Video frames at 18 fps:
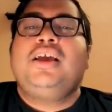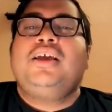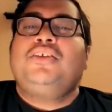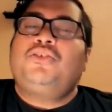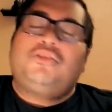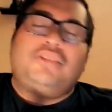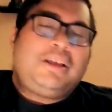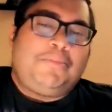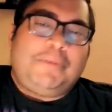
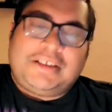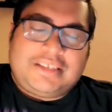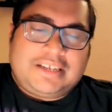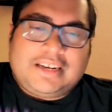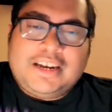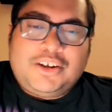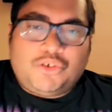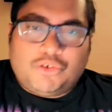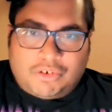So they
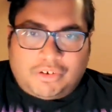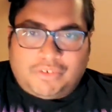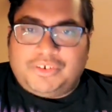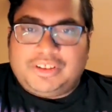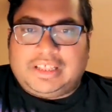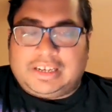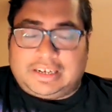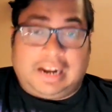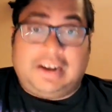basically took
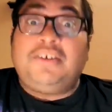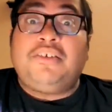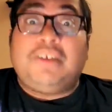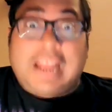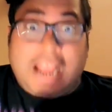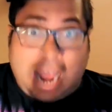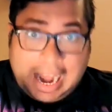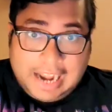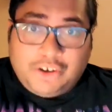over the
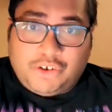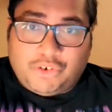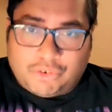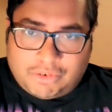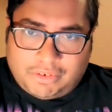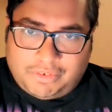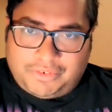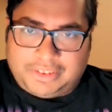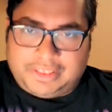country and
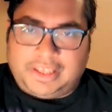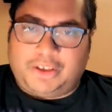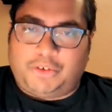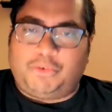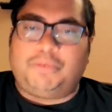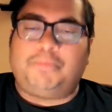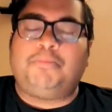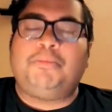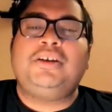took over the
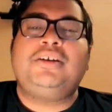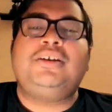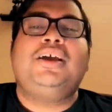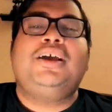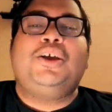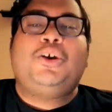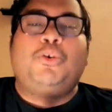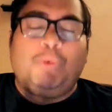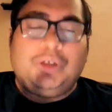equipment
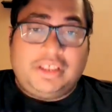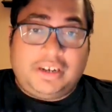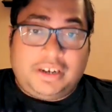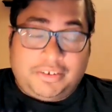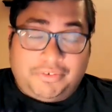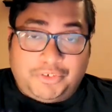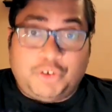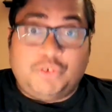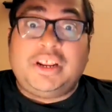within
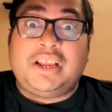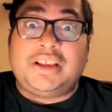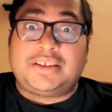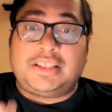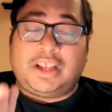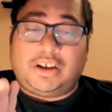a few days.